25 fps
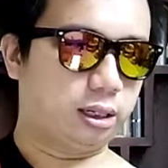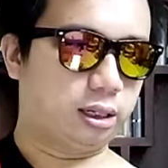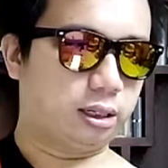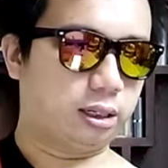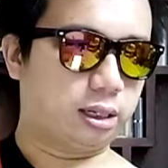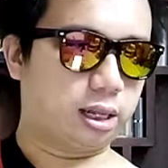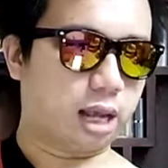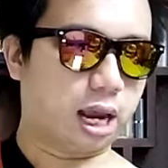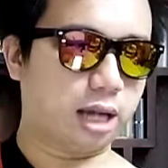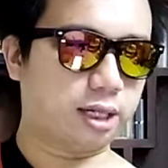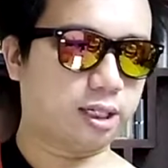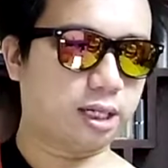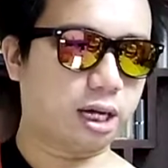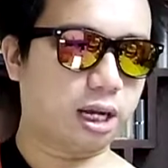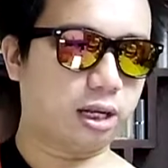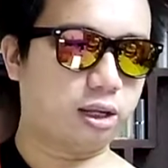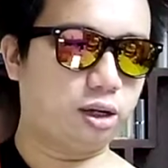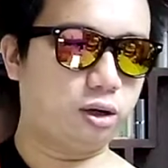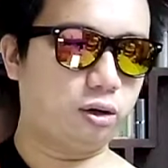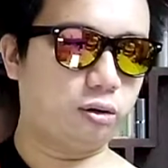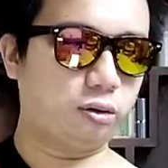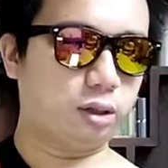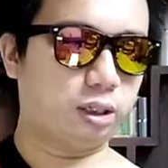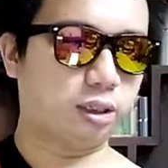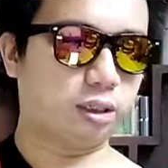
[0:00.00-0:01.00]
Tessa
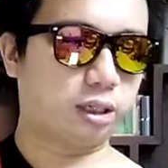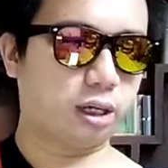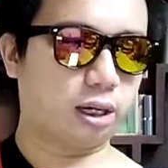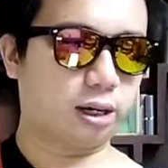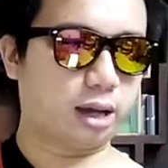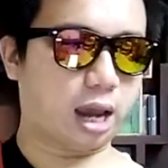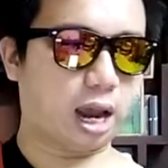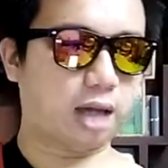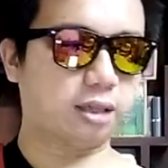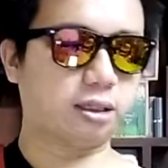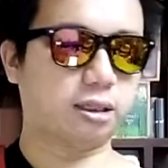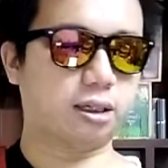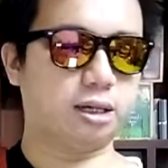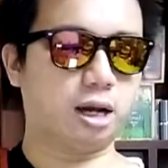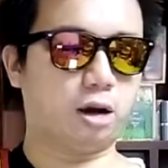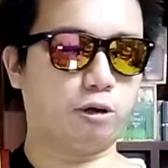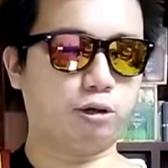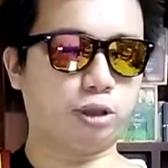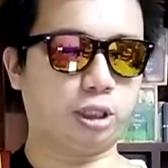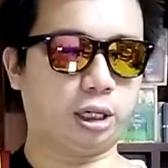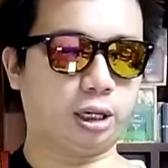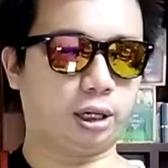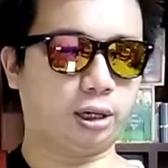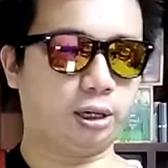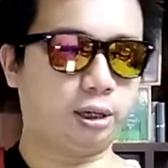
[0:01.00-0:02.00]
Duke is the guest
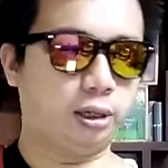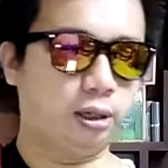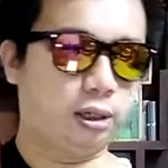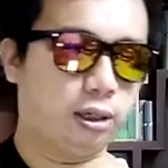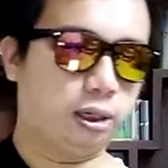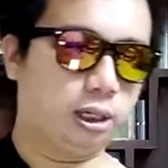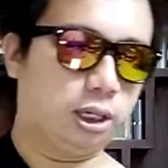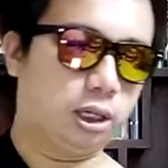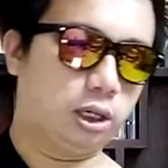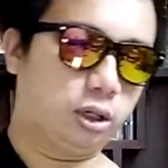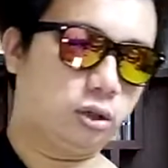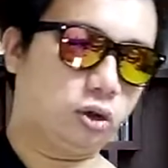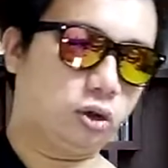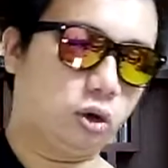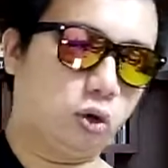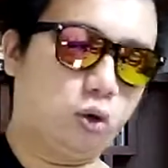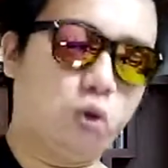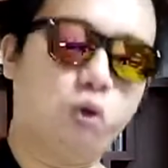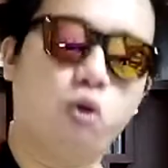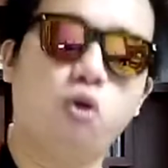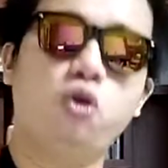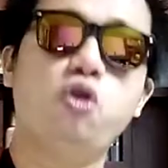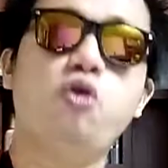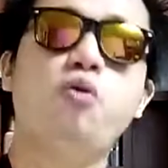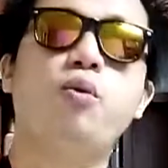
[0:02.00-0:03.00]
announcer. So
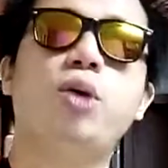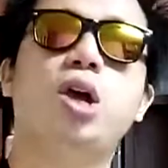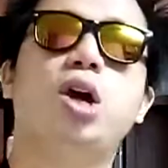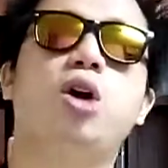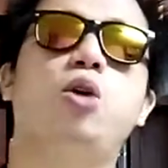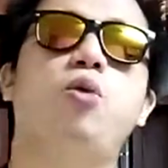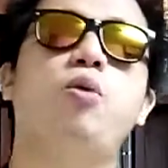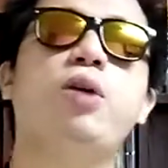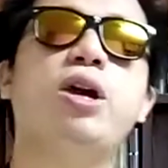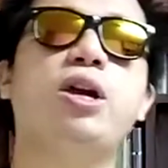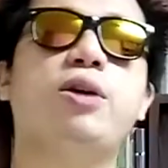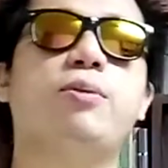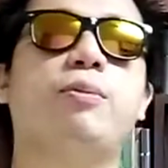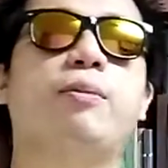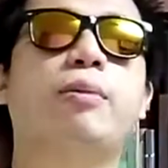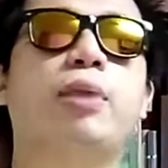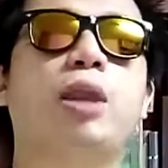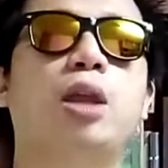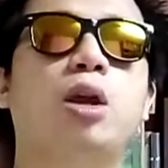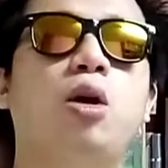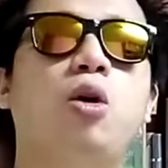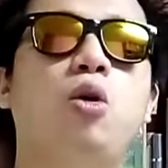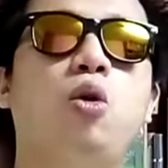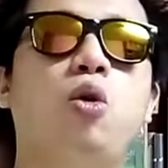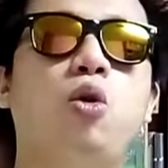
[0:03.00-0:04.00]
who will win?
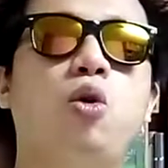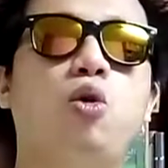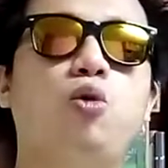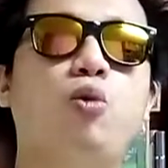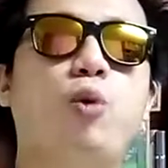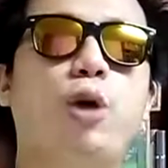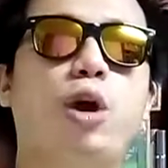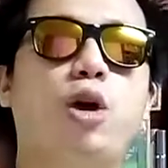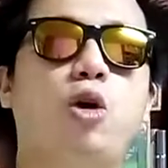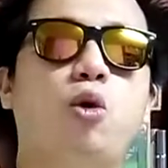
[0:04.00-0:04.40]
Who will